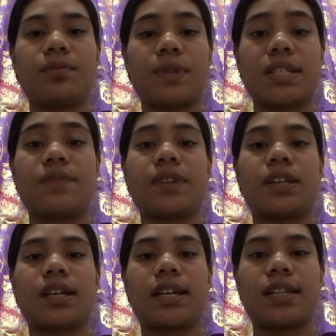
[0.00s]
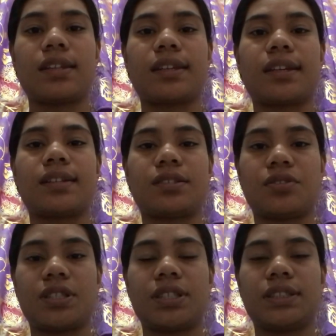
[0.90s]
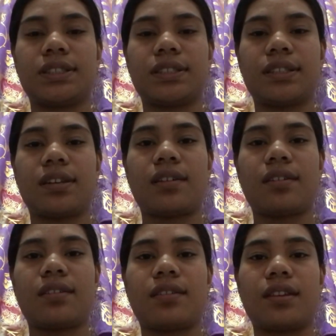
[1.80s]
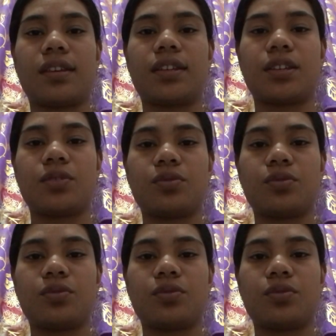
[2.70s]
Pacific Island countries. Thank you.